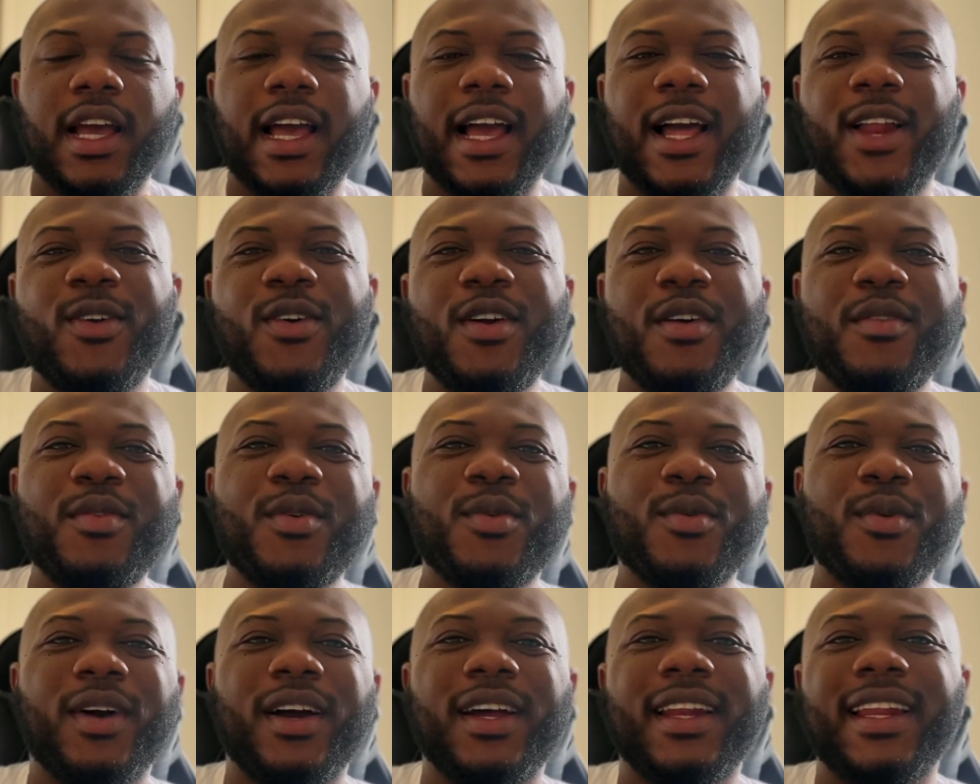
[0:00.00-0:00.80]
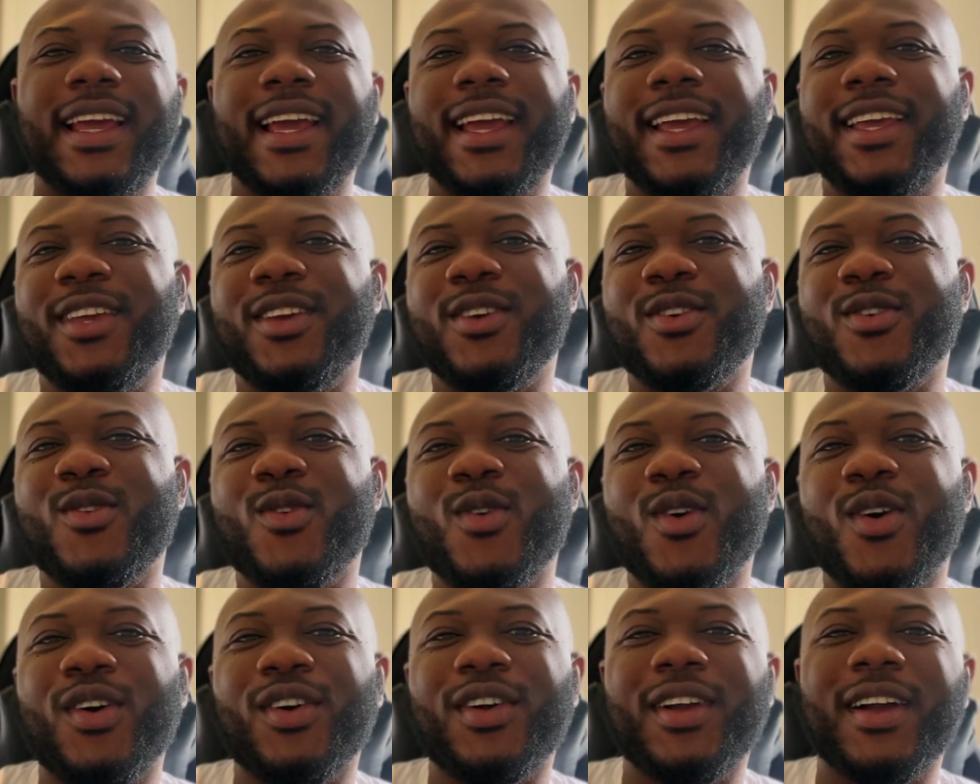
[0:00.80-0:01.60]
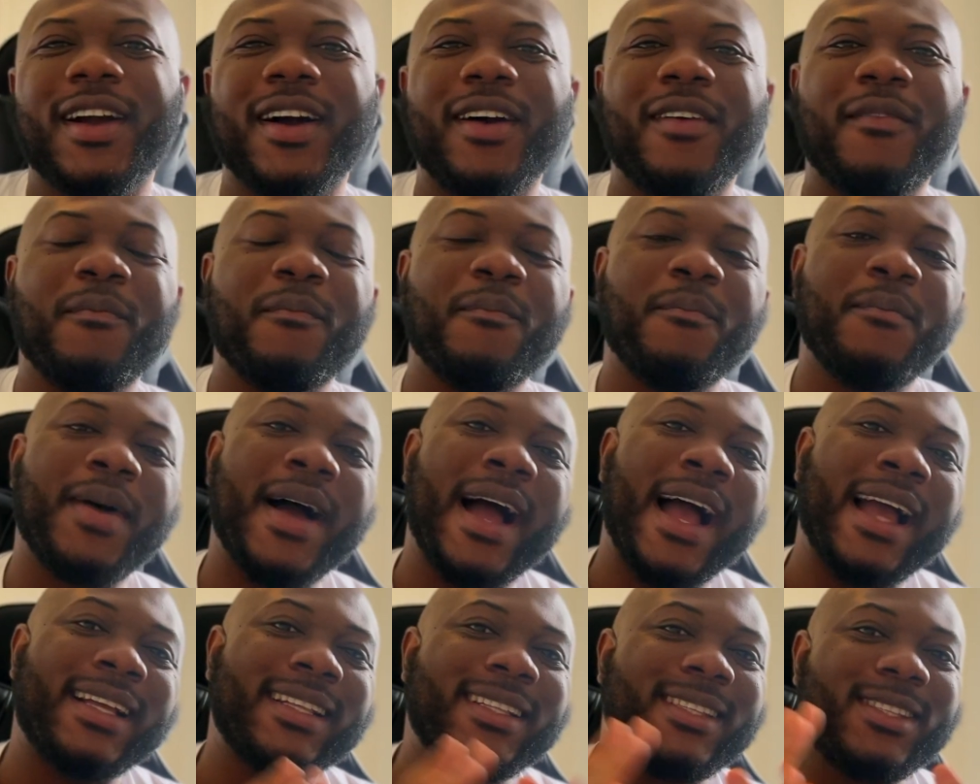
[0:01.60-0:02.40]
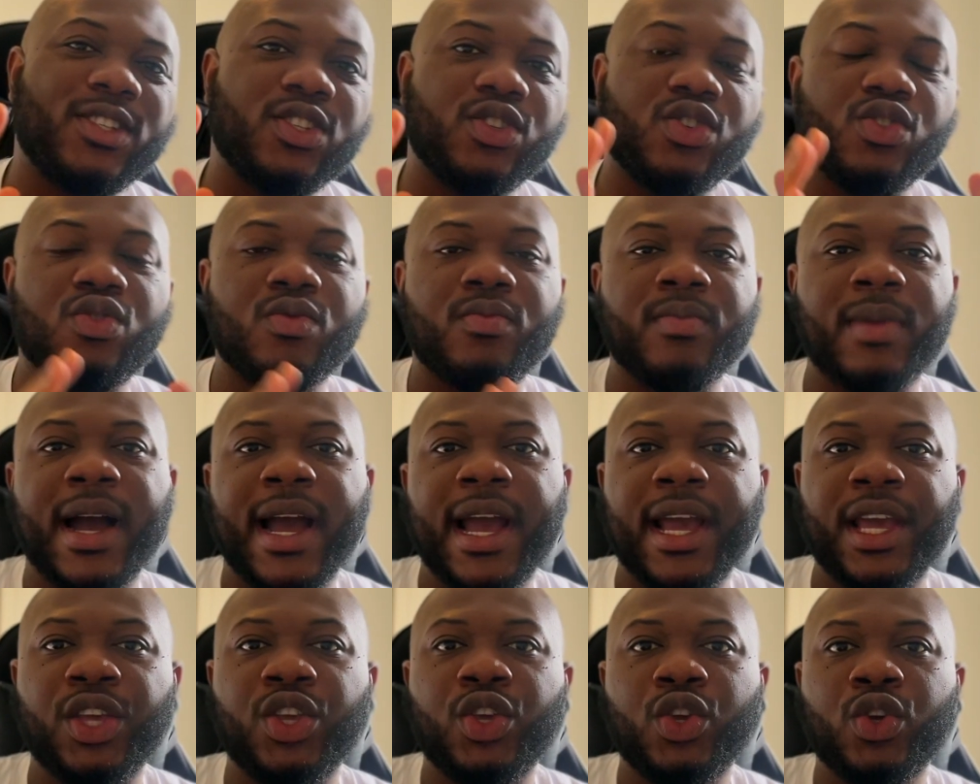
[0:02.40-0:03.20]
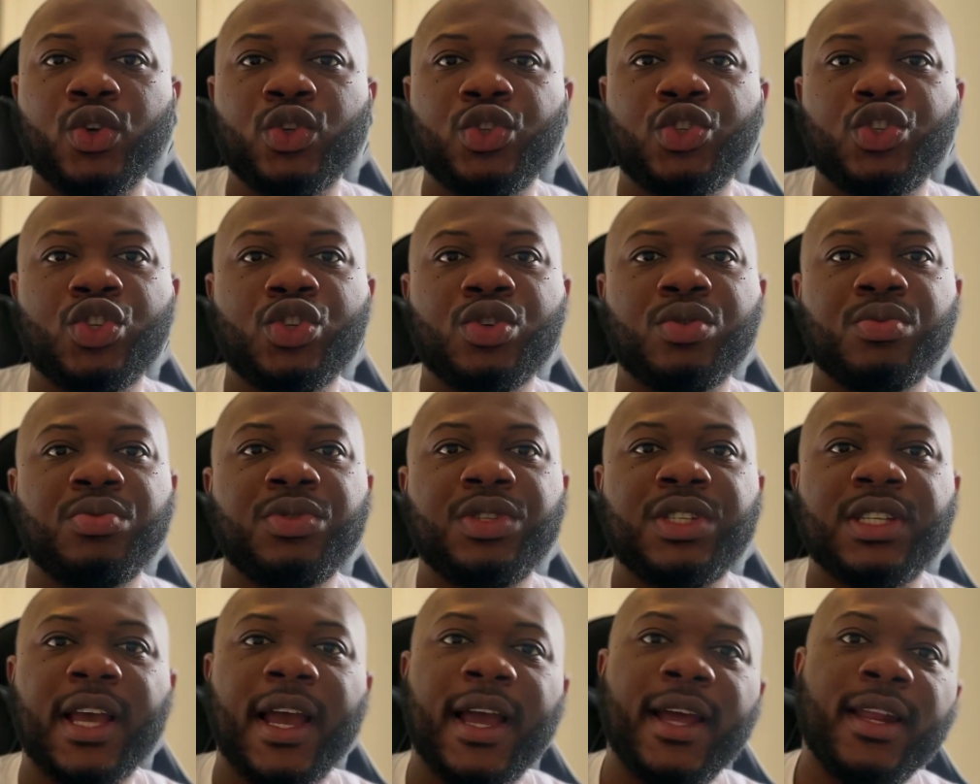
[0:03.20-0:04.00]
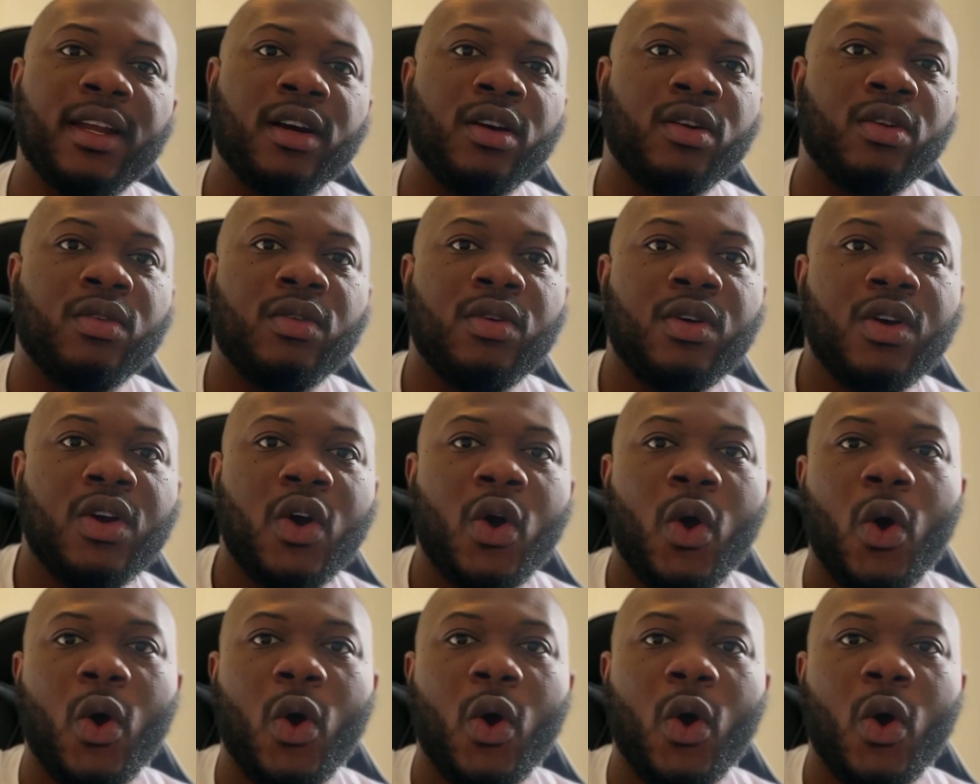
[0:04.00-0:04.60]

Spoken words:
Hello everyone, and you're welcome back to my YouTube channel.